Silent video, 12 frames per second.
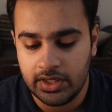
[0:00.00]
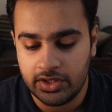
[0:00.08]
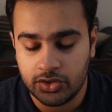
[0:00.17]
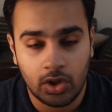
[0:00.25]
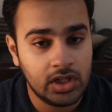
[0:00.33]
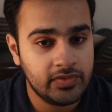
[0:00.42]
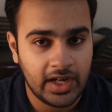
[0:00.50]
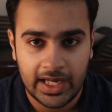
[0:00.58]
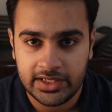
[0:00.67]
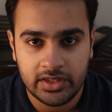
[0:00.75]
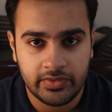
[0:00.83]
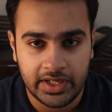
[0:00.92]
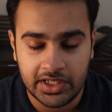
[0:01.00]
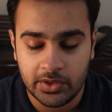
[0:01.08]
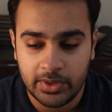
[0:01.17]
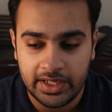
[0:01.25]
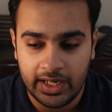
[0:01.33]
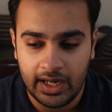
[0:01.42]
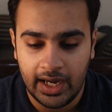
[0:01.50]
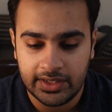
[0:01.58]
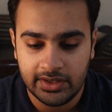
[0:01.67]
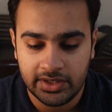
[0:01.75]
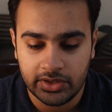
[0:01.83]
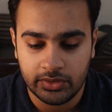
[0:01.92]
resolve either way. You can
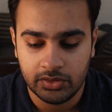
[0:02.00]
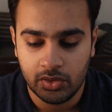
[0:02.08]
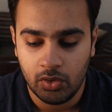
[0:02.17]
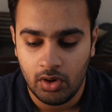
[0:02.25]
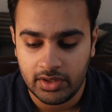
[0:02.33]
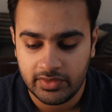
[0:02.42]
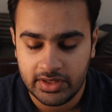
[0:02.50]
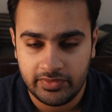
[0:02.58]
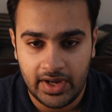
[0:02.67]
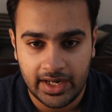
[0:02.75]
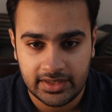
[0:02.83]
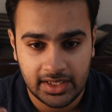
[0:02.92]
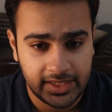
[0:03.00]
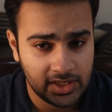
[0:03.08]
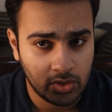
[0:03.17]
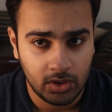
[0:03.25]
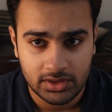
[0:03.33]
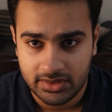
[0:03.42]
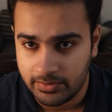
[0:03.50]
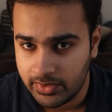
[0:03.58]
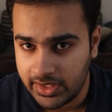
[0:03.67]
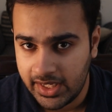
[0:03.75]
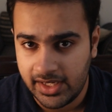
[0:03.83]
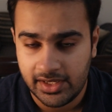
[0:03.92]
either go on with the fact that I'll call
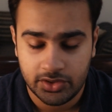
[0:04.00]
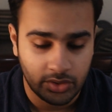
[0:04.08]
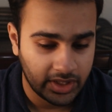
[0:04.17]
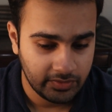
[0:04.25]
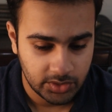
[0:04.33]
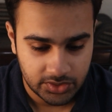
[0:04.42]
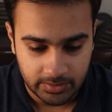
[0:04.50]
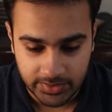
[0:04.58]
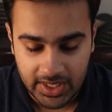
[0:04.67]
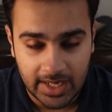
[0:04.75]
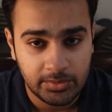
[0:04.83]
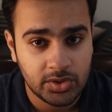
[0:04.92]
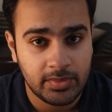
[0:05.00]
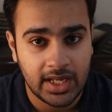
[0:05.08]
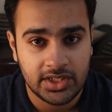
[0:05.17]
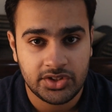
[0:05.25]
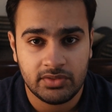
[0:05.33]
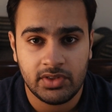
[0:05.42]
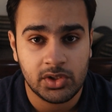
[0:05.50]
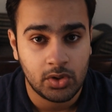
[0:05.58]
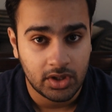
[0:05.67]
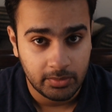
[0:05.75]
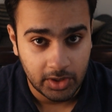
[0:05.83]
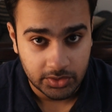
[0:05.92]
someone else or give you some time to manage and we'll
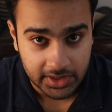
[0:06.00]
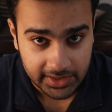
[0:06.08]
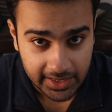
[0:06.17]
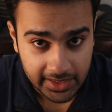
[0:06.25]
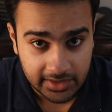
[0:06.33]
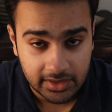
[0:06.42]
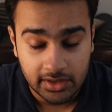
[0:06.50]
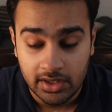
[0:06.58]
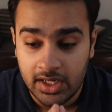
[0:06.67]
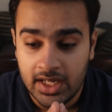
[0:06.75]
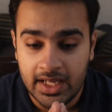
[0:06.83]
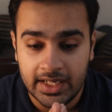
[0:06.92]
talk about it later.